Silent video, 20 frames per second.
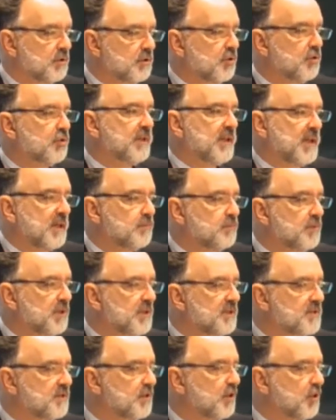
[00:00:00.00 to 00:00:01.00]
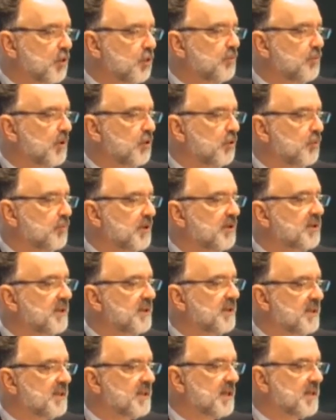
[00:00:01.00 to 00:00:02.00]
GODAN means the Global Open
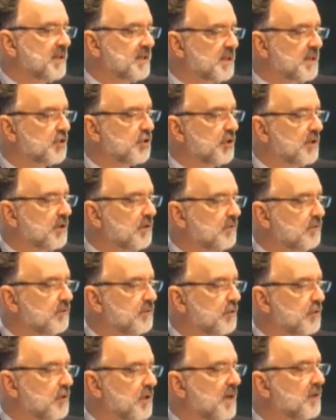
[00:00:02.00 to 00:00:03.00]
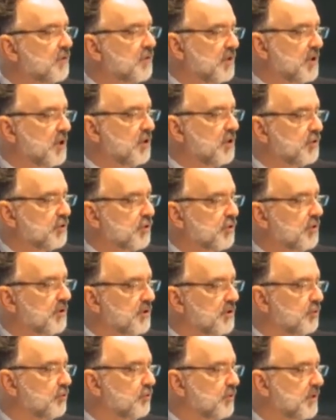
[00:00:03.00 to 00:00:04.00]
Data Initiative for Agriculture
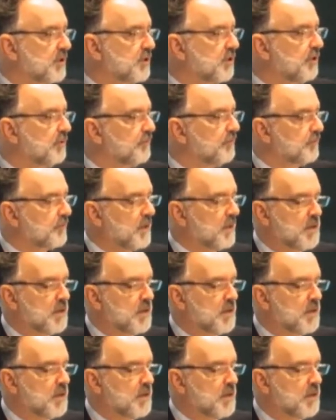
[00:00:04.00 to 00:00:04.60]
and Nutrition.